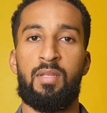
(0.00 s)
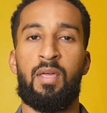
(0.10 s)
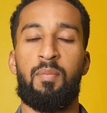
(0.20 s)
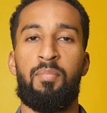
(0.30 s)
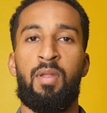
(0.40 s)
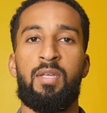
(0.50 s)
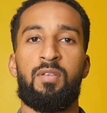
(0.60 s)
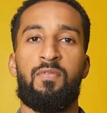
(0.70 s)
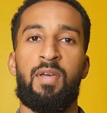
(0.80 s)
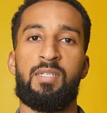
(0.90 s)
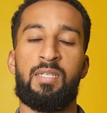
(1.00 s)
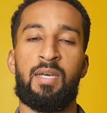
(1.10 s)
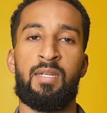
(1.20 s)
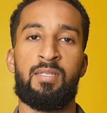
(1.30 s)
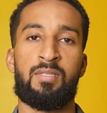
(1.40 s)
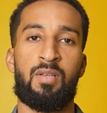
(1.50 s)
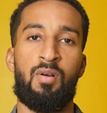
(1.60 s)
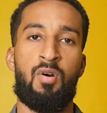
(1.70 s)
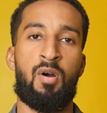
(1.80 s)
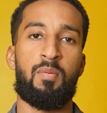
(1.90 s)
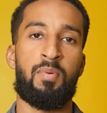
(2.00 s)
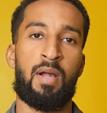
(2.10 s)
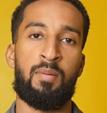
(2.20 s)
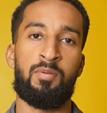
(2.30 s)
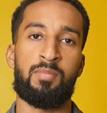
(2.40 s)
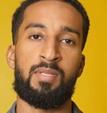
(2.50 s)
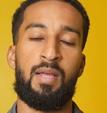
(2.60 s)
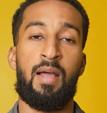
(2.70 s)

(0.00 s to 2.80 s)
like plantar fasciitis, heart problems,